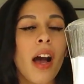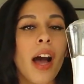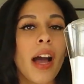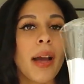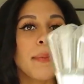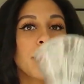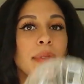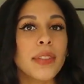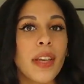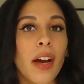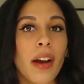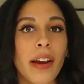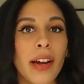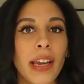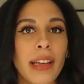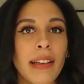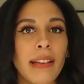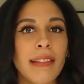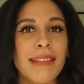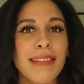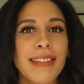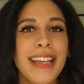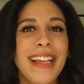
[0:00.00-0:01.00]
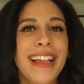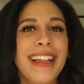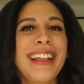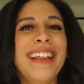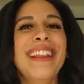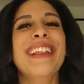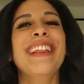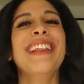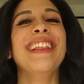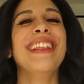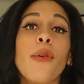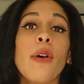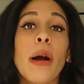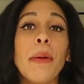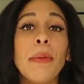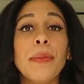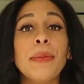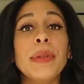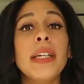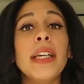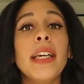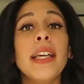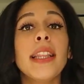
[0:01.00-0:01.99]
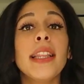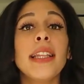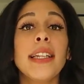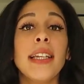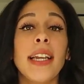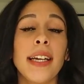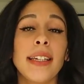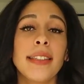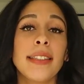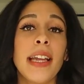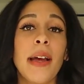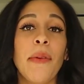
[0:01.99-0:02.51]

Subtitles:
I'm sorry. Probably the next